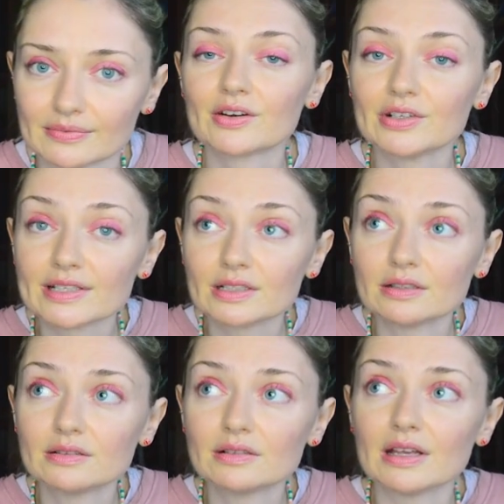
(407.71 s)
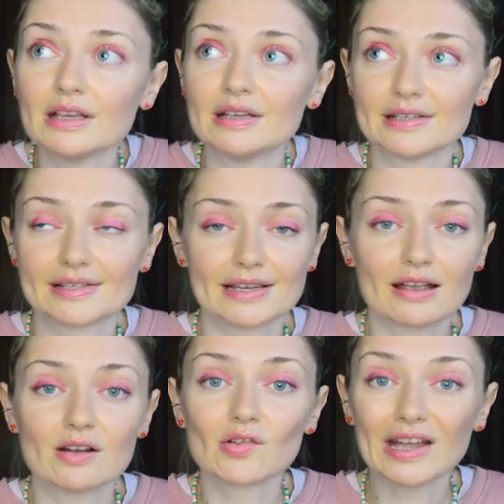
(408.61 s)
Critical is
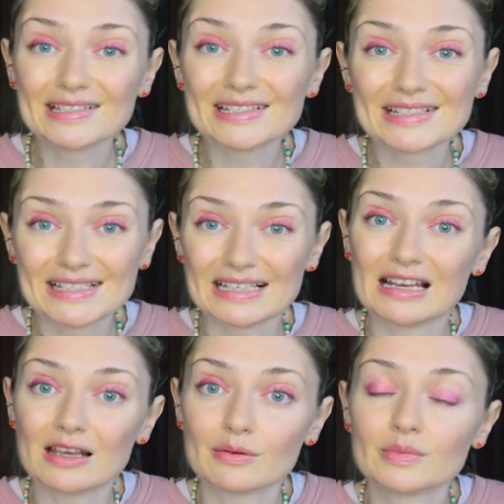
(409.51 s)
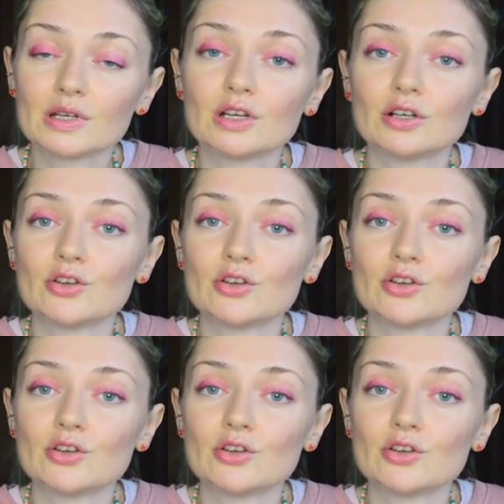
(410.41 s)
a great synonym